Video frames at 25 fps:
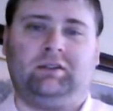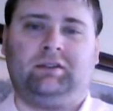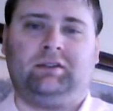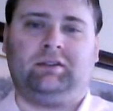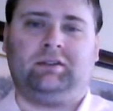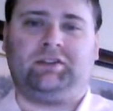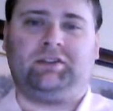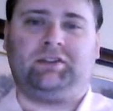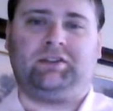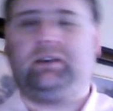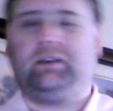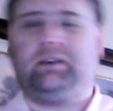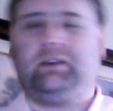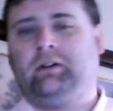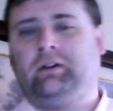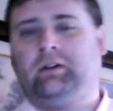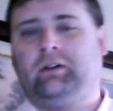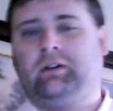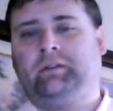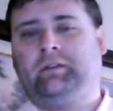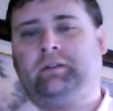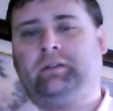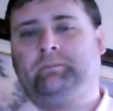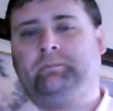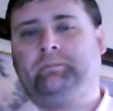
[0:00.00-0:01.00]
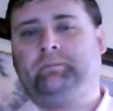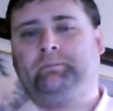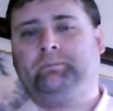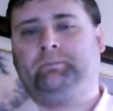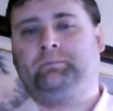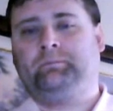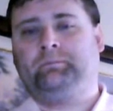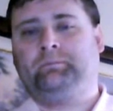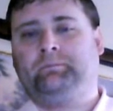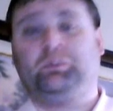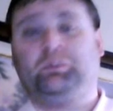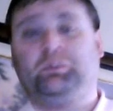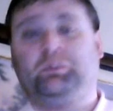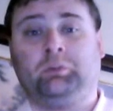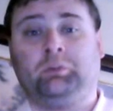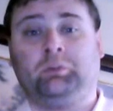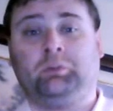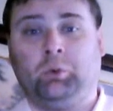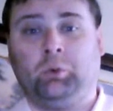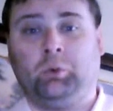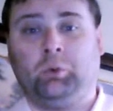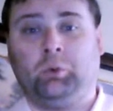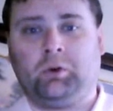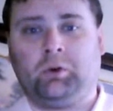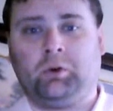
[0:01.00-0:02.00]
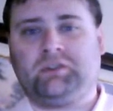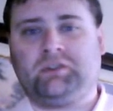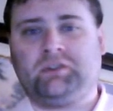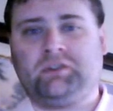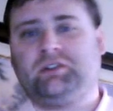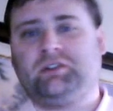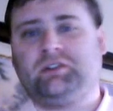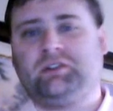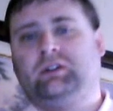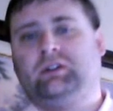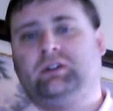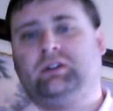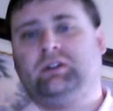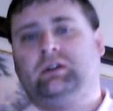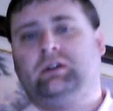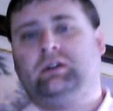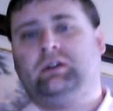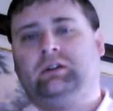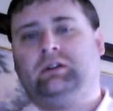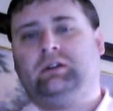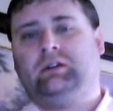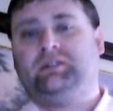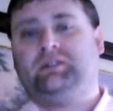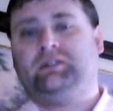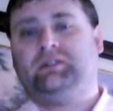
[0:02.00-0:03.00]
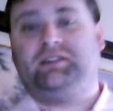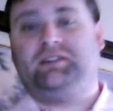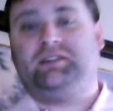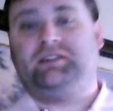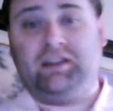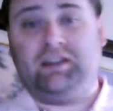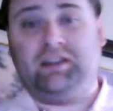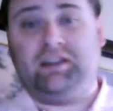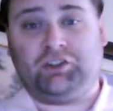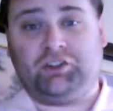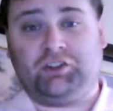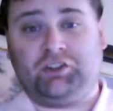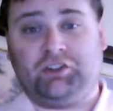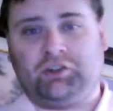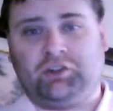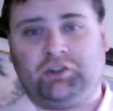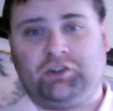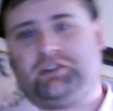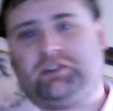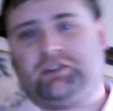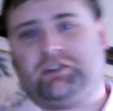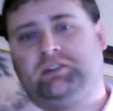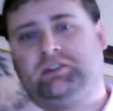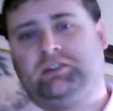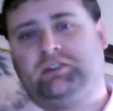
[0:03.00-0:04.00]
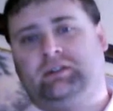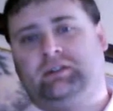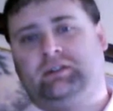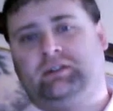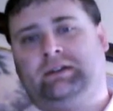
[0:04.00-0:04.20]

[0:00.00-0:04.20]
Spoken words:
see it on billboards, t-shirts,